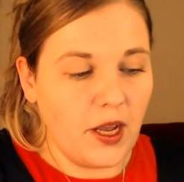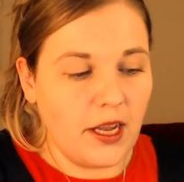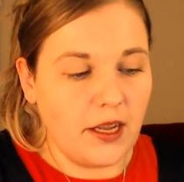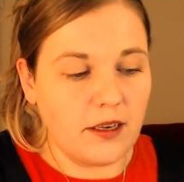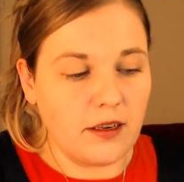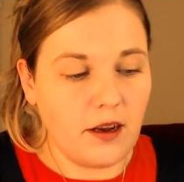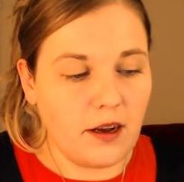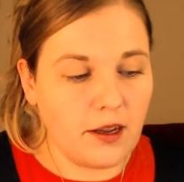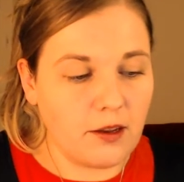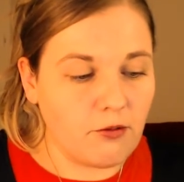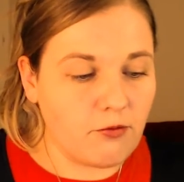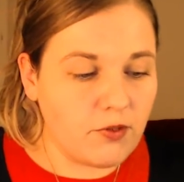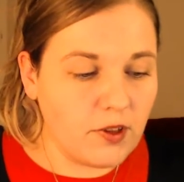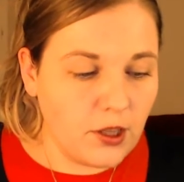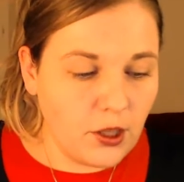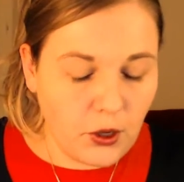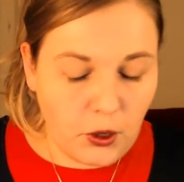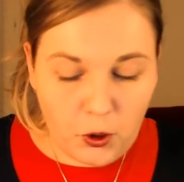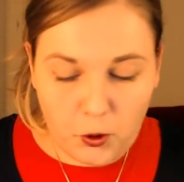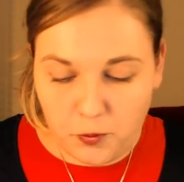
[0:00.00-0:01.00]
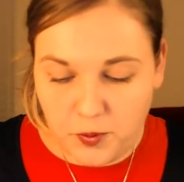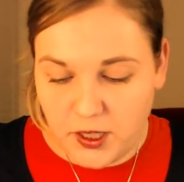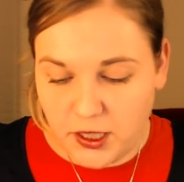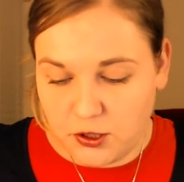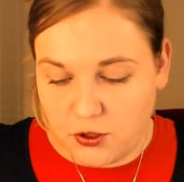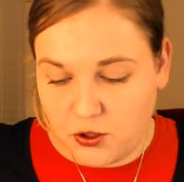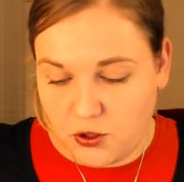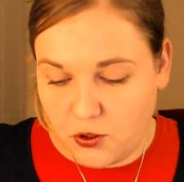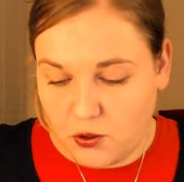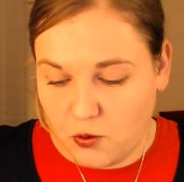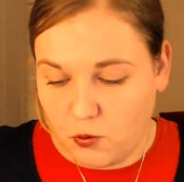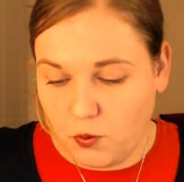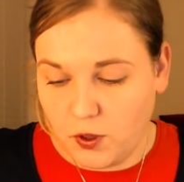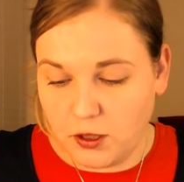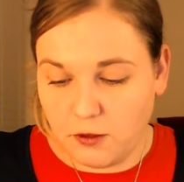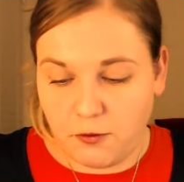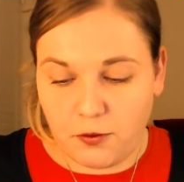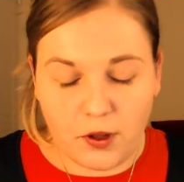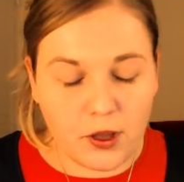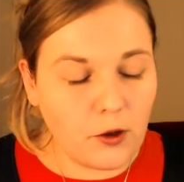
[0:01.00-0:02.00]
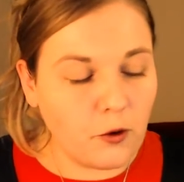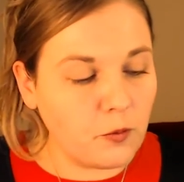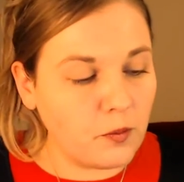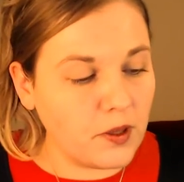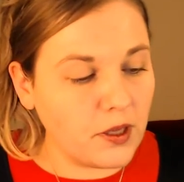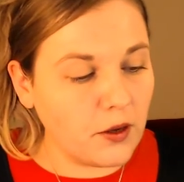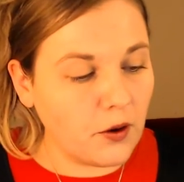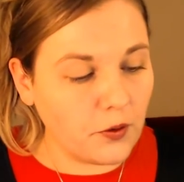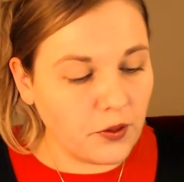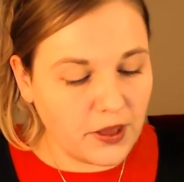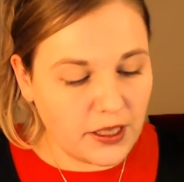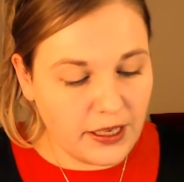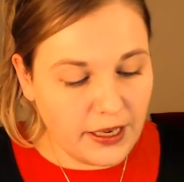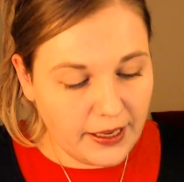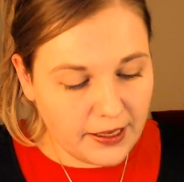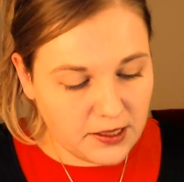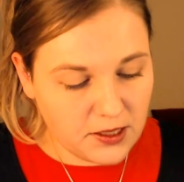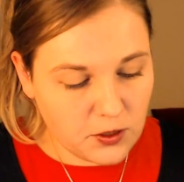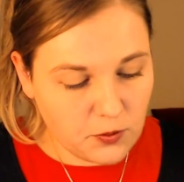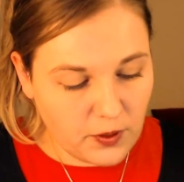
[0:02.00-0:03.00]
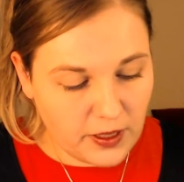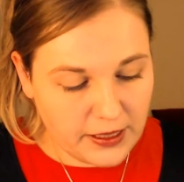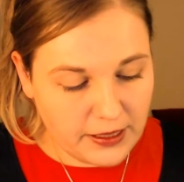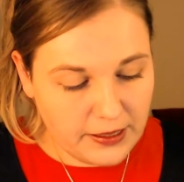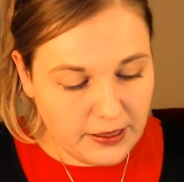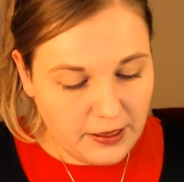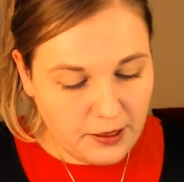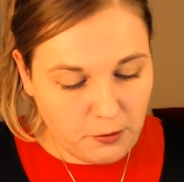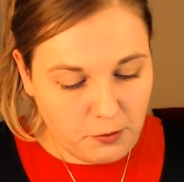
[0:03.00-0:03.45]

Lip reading: and I really hope that you will follow me on the next one,